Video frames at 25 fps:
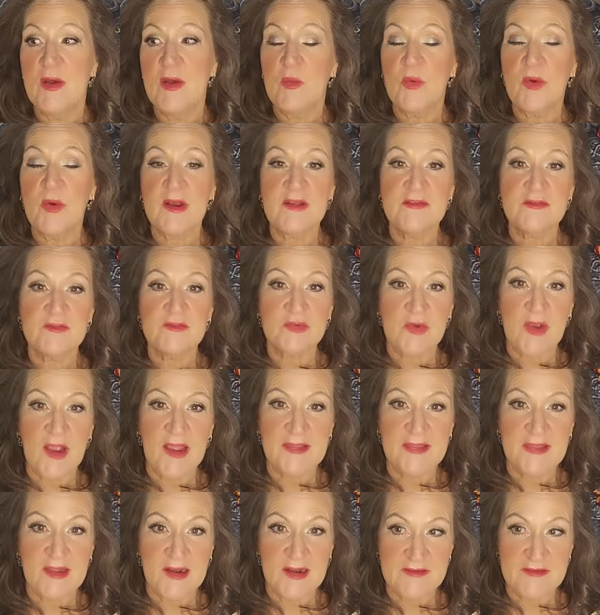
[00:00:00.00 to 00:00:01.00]
what I've
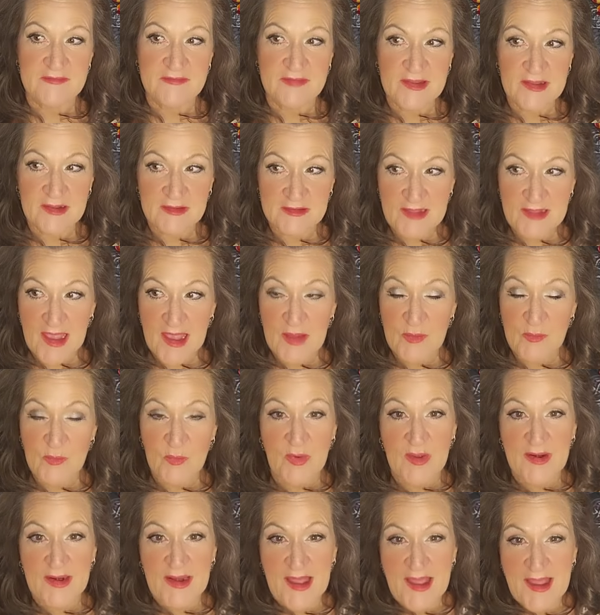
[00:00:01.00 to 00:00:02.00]
tried that I failed at,
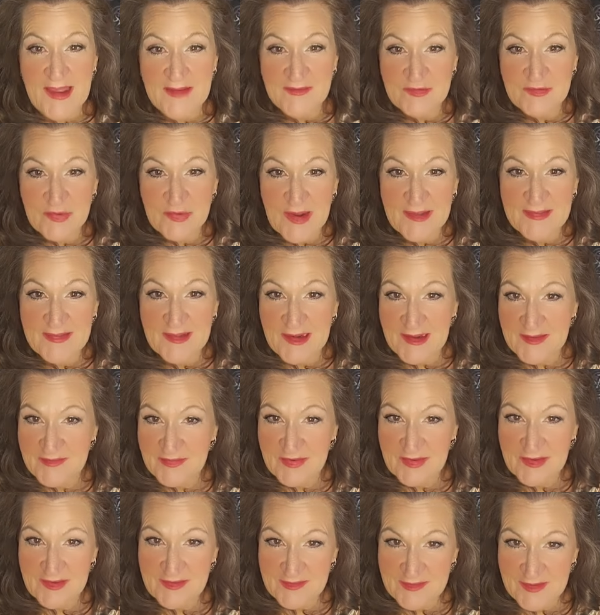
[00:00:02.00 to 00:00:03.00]
what I've tried that I've
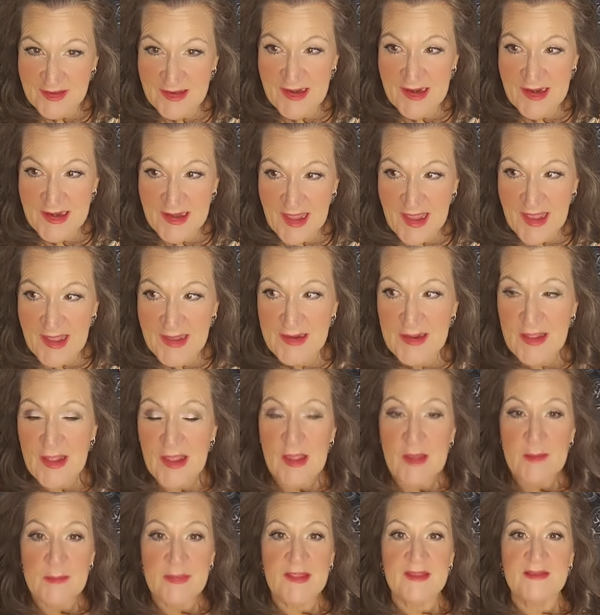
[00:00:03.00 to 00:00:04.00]
succeeded at,
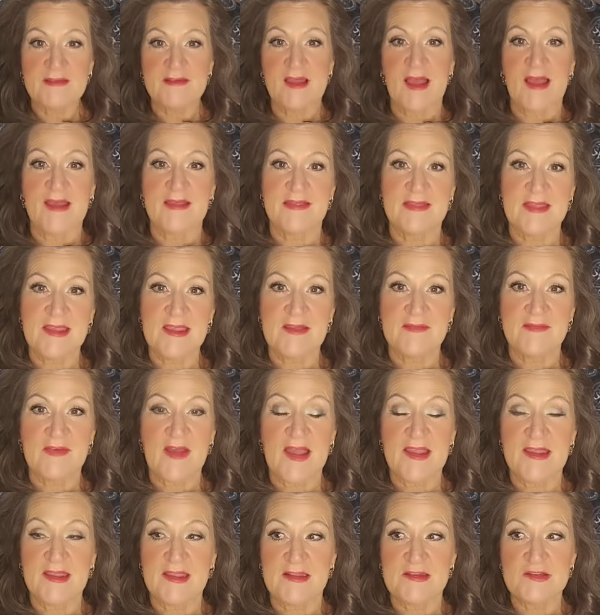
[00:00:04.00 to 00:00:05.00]
because I think if
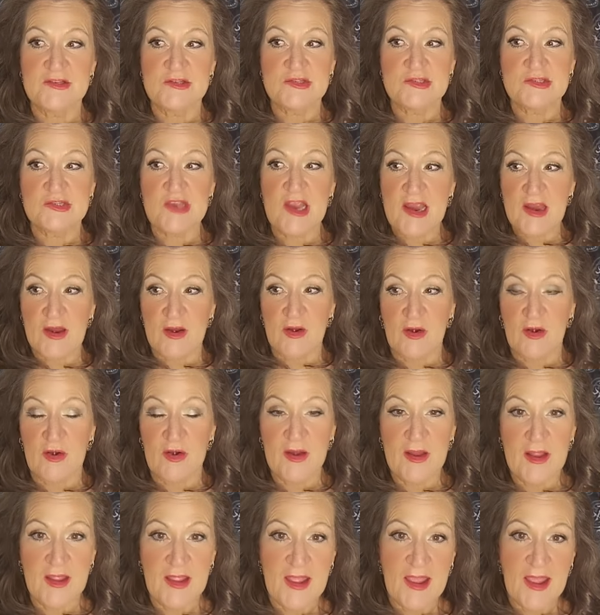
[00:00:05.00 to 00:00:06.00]
I can
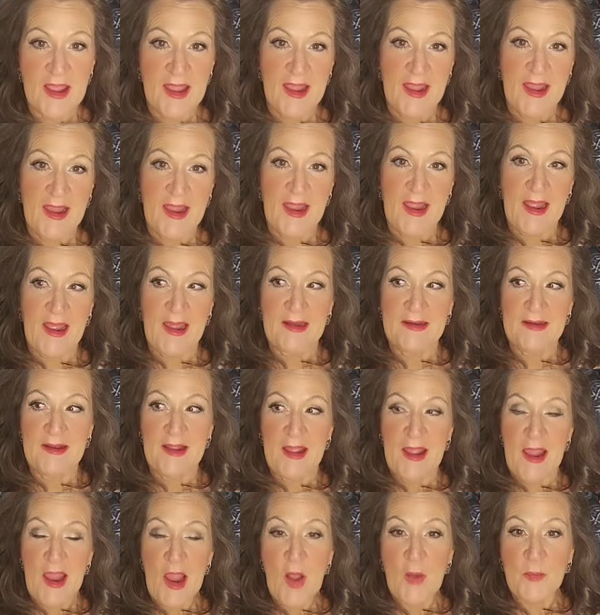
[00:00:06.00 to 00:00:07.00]
share and
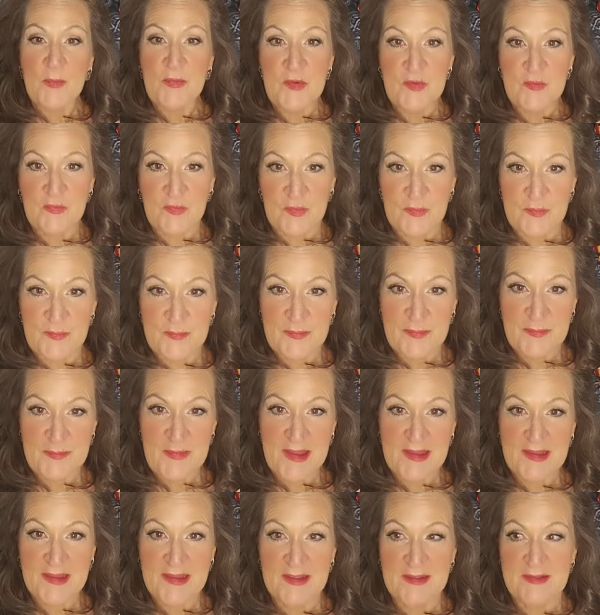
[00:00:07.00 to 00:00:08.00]
help you from
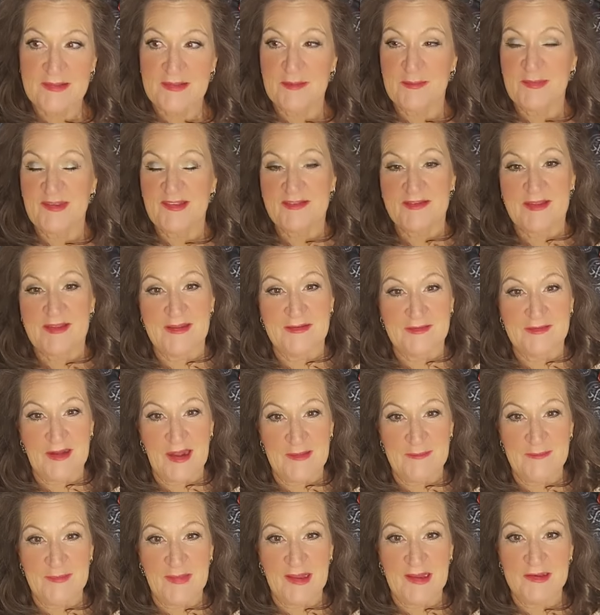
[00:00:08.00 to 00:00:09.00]
making the mistakes that
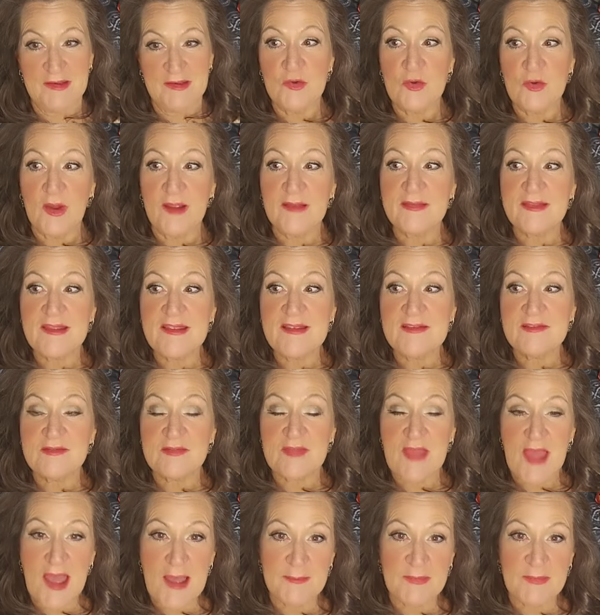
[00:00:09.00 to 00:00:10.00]
I've made, you're at least
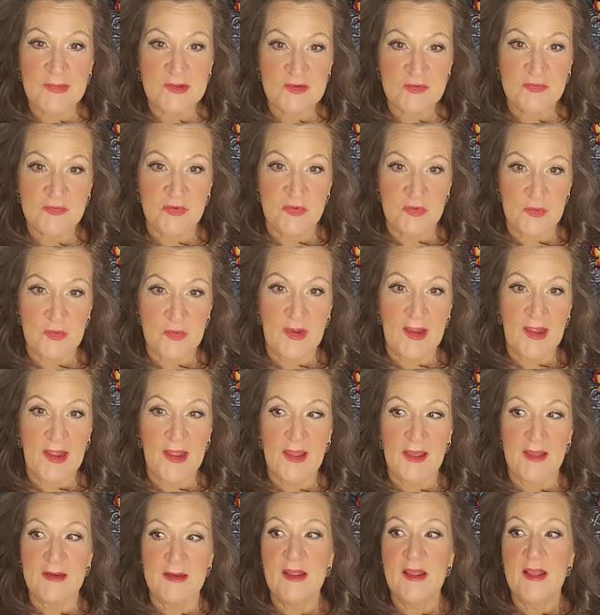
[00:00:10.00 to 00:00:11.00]
that much further
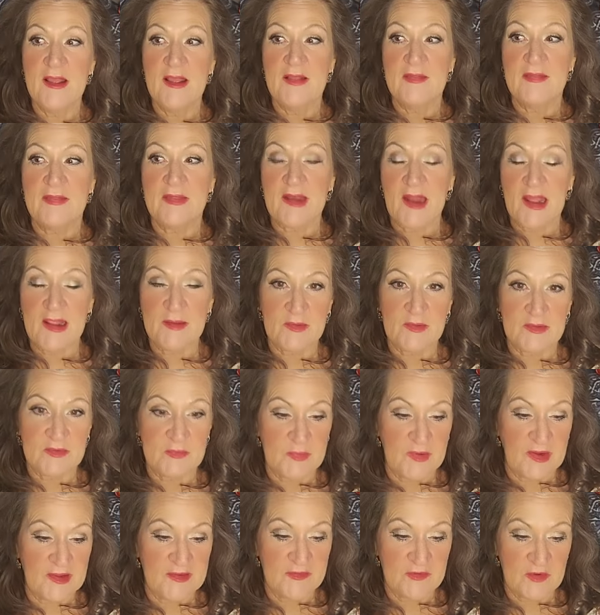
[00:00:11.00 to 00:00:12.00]
ahead than I was
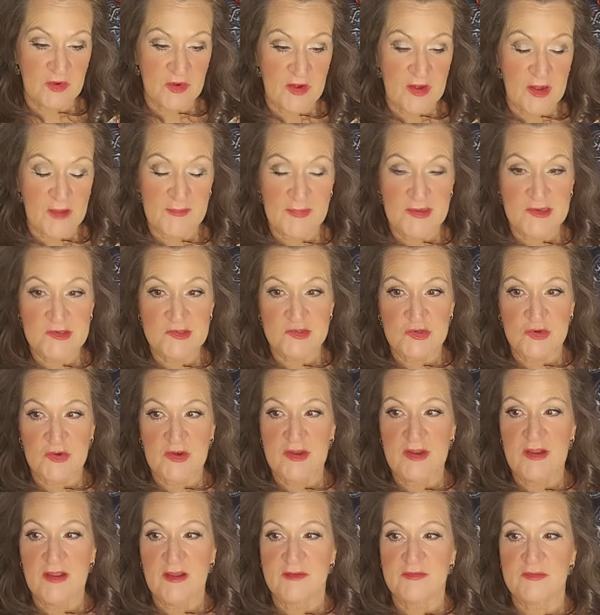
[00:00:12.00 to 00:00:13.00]
when I started on my
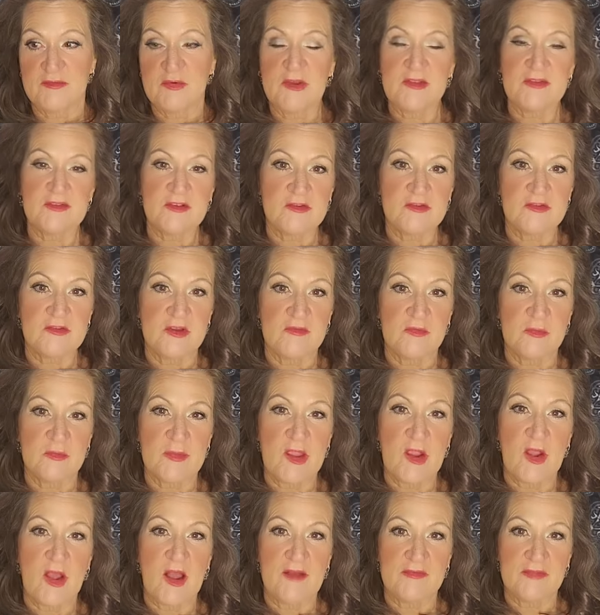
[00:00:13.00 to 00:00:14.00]
journey of transitioning from
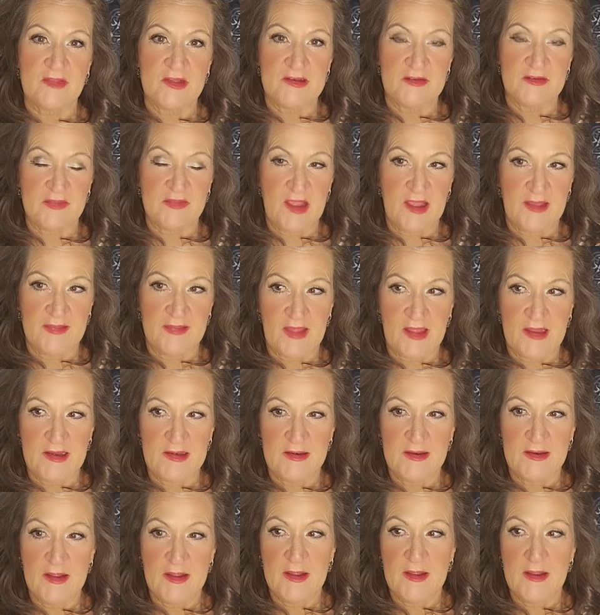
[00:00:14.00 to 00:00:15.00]
the offline to the online